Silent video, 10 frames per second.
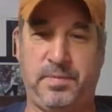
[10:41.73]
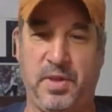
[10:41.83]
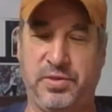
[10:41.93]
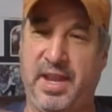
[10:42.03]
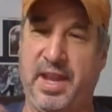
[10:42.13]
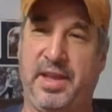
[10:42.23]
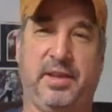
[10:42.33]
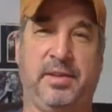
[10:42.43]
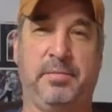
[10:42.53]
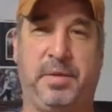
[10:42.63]
so yeah, like
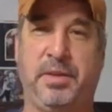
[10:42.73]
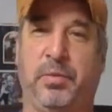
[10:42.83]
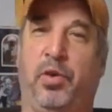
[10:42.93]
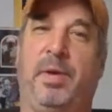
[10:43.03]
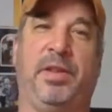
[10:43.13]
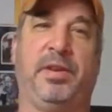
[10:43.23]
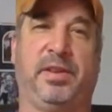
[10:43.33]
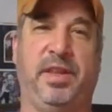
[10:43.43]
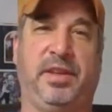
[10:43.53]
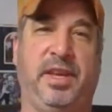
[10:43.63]
be the role model. The
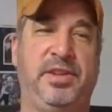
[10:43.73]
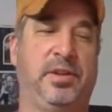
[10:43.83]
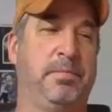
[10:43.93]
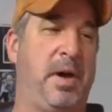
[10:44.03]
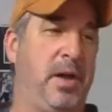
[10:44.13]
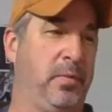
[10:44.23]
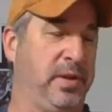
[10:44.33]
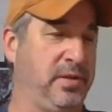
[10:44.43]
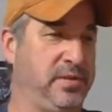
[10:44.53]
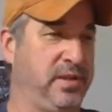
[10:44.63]
kids are going to model what
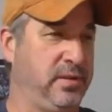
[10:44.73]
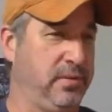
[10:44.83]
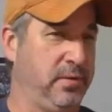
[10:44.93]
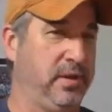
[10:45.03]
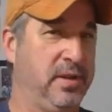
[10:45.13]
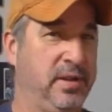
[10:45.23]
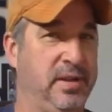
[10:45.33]
you see doing,